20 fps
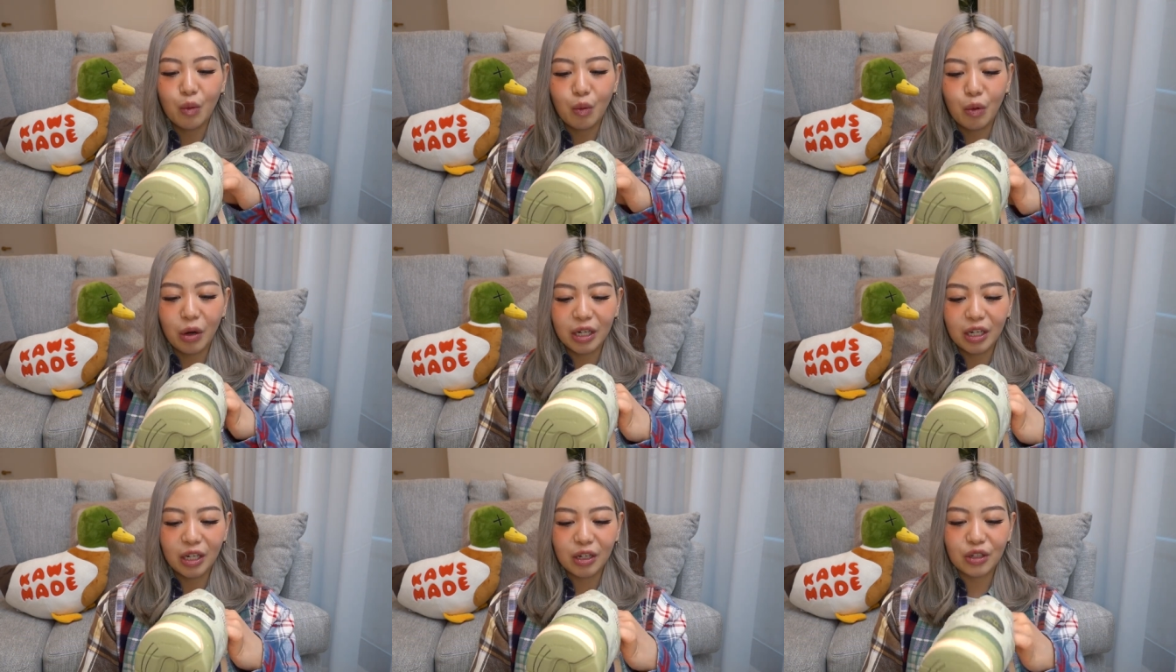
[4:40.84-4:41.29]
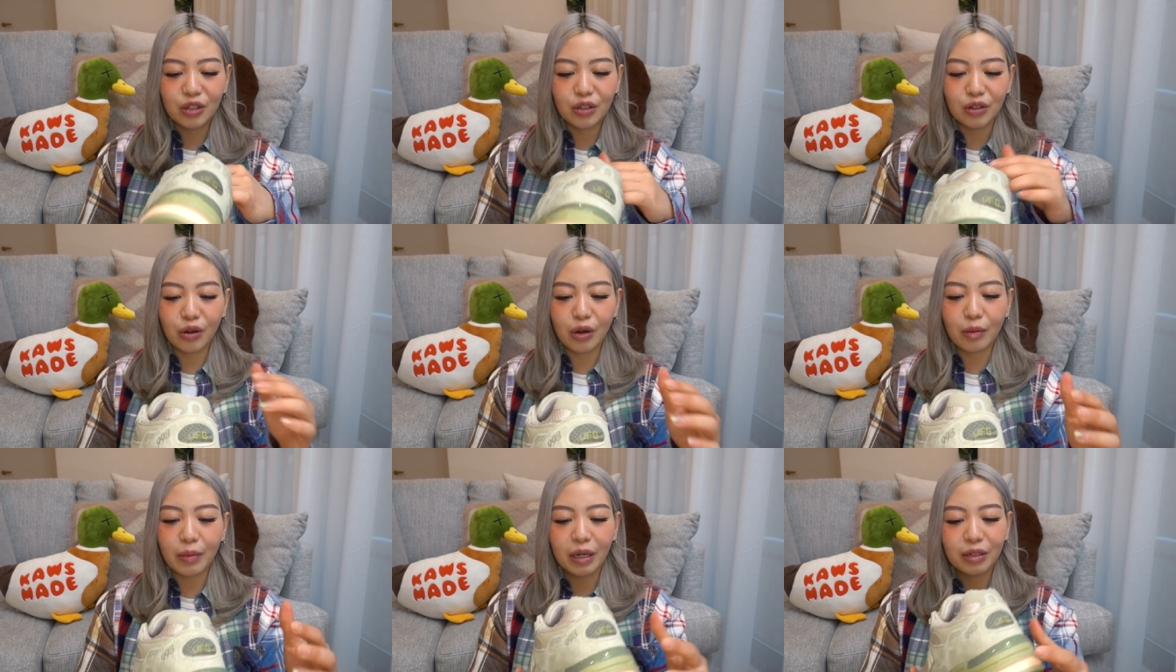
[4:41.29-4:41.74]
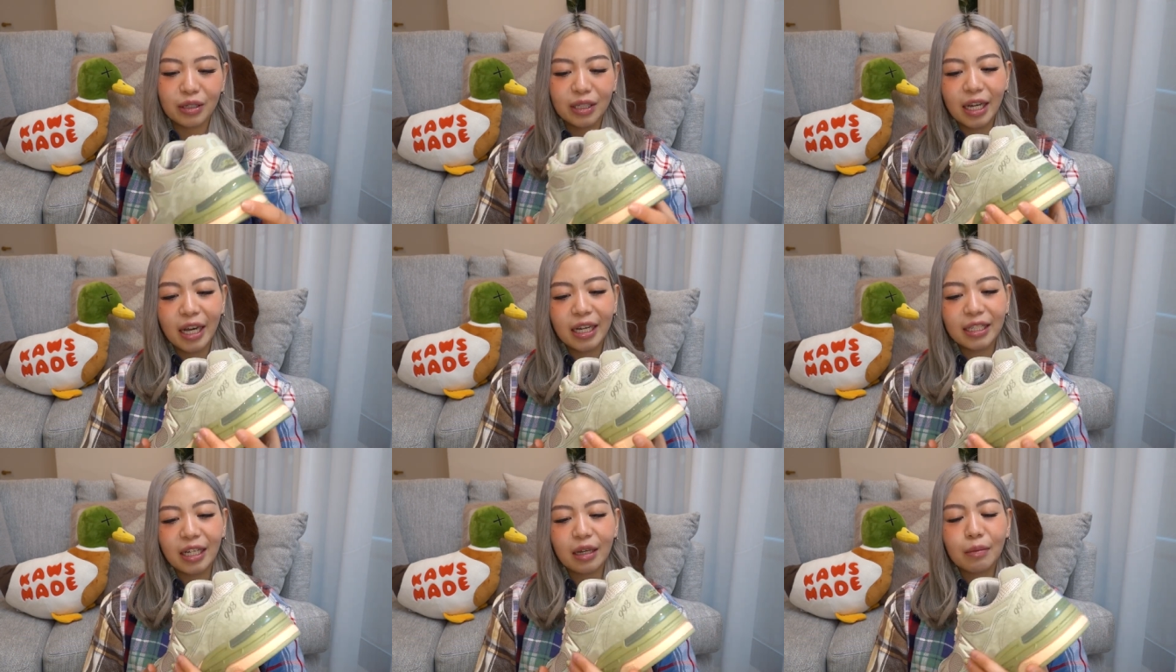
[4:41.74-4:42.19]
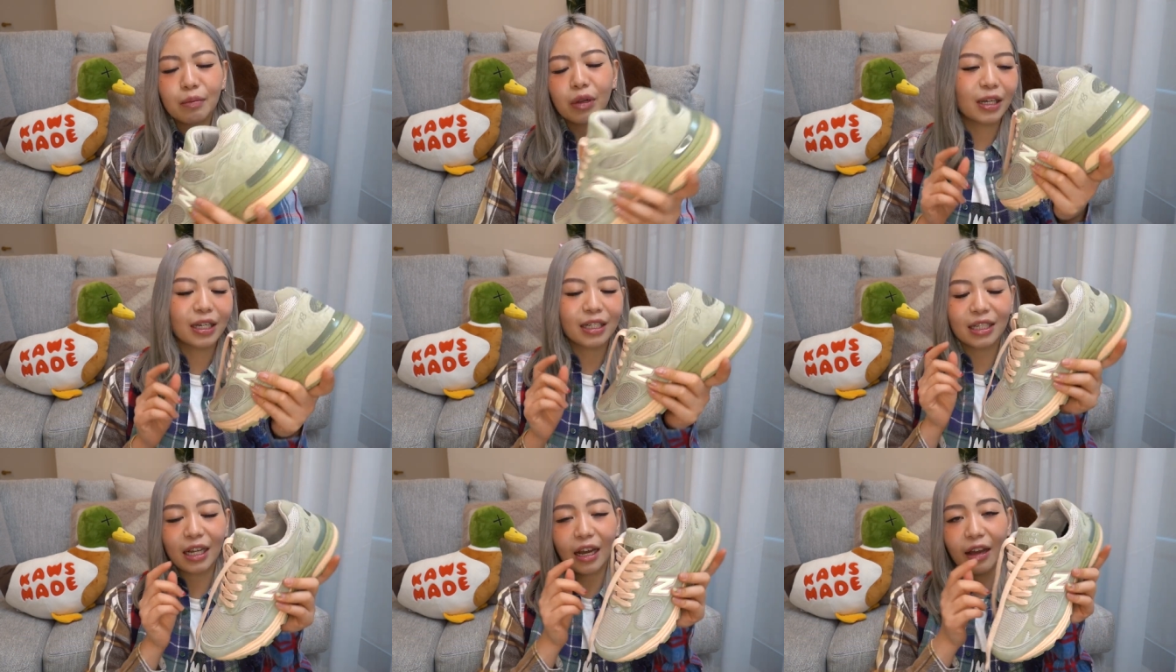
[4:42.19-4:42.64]
wanting to know about sizing.
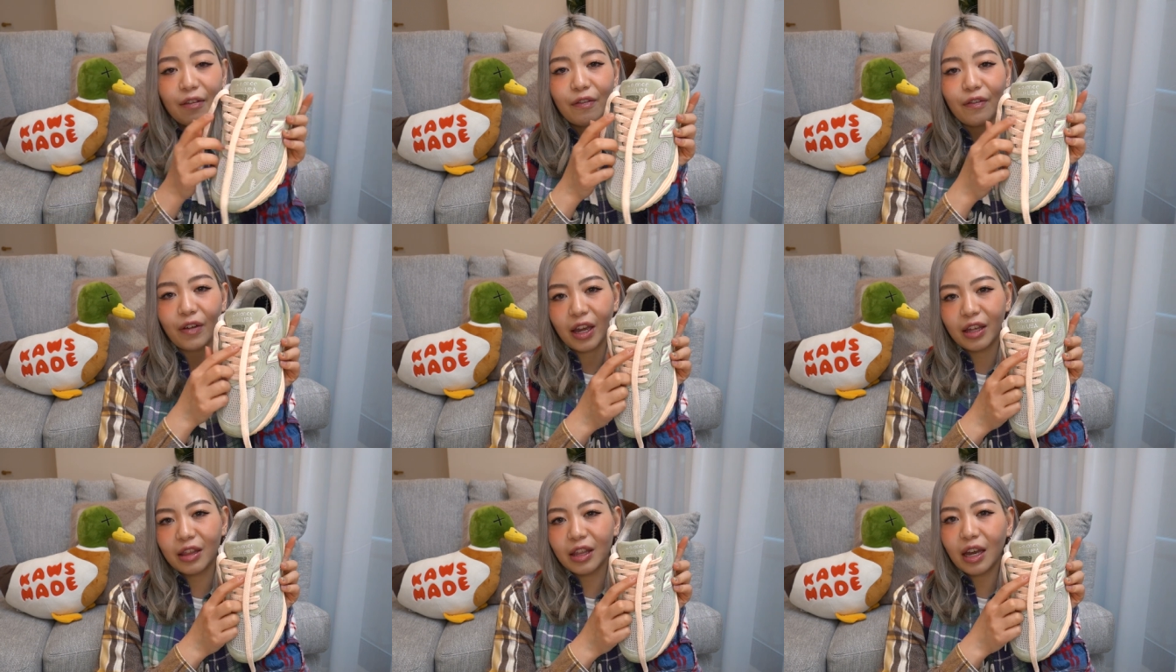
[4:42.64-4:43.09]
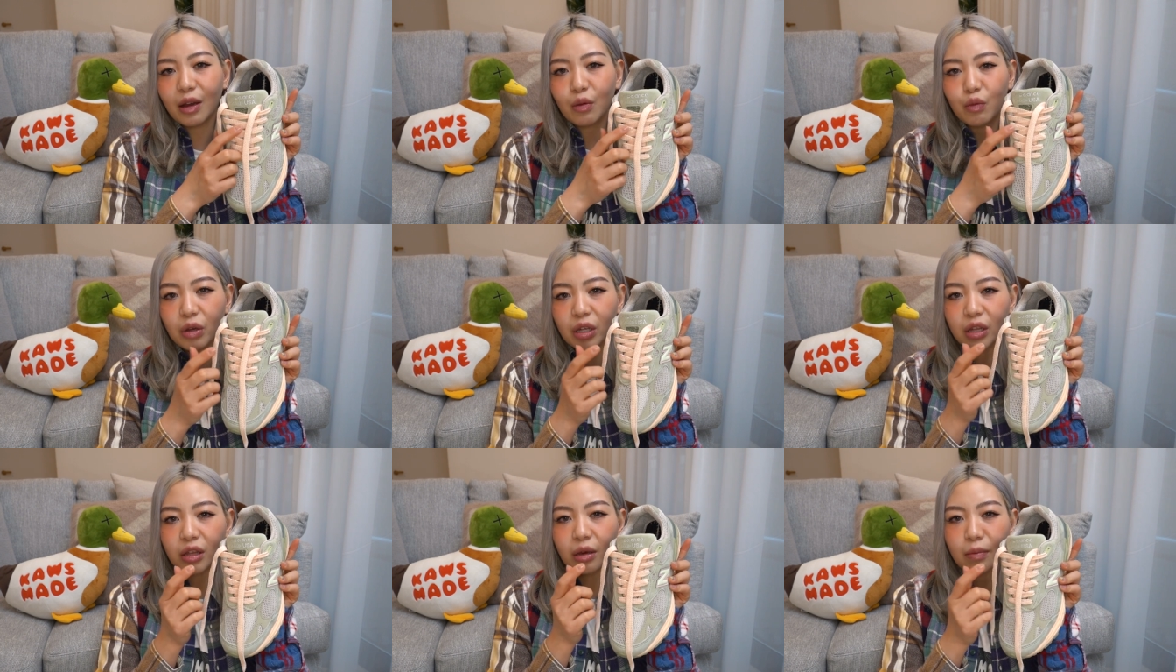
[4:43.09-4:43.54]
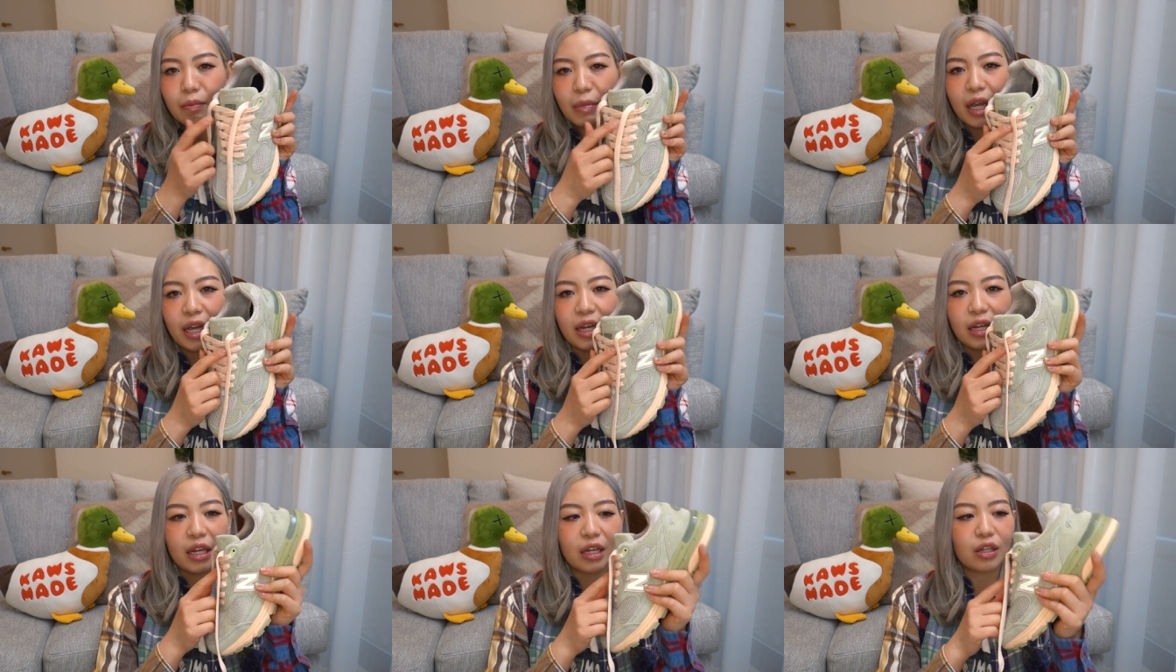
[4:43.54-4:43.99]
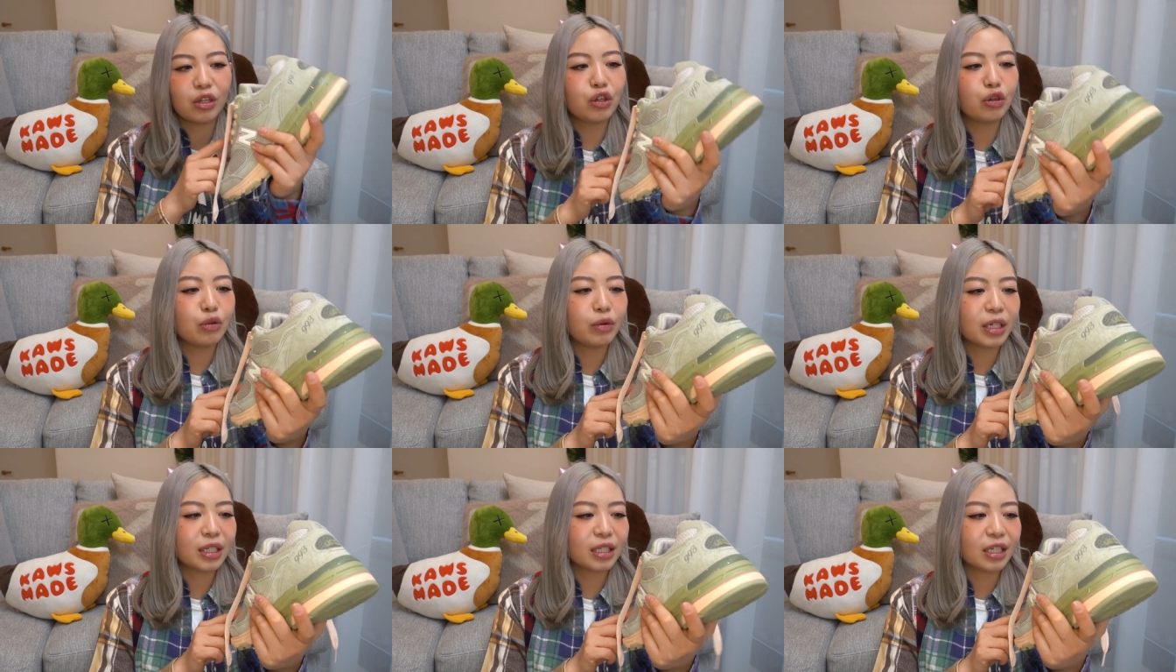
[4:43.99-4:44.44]
Plus, I find that with the Made in
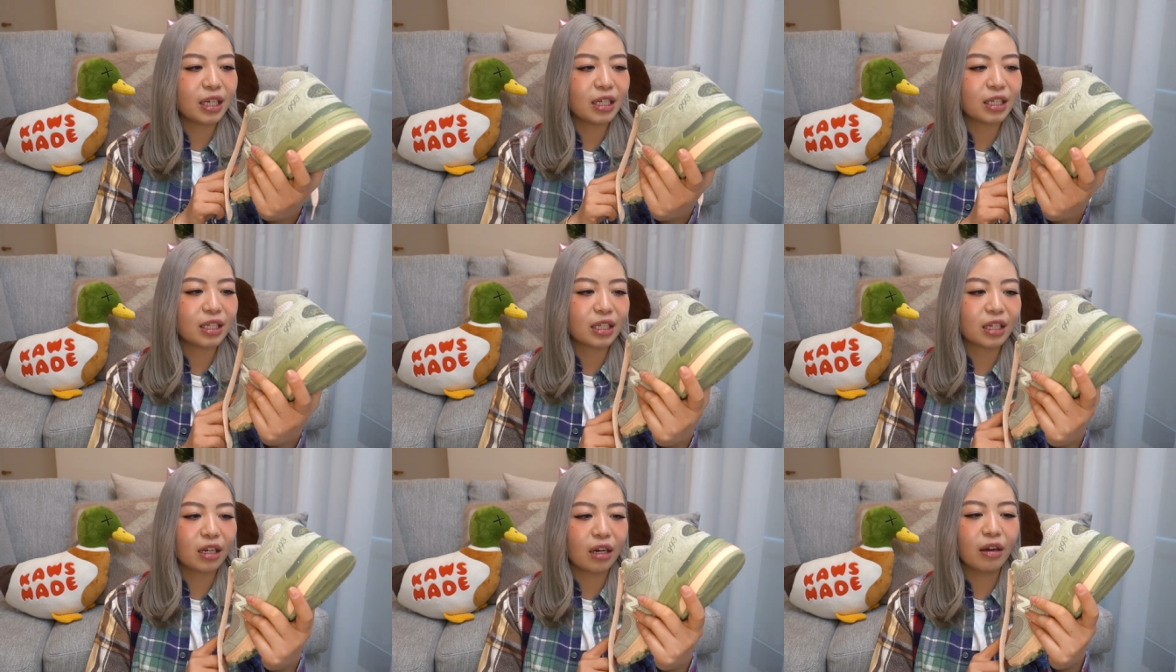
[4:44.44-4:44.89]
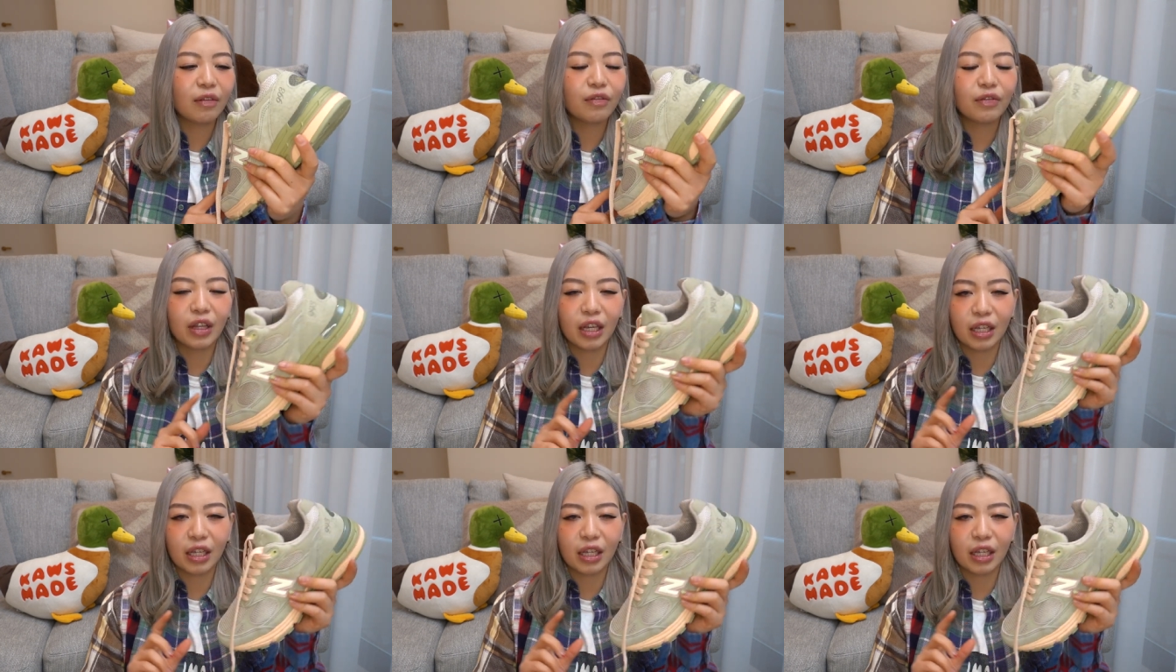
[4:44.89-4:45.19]
USA stuff,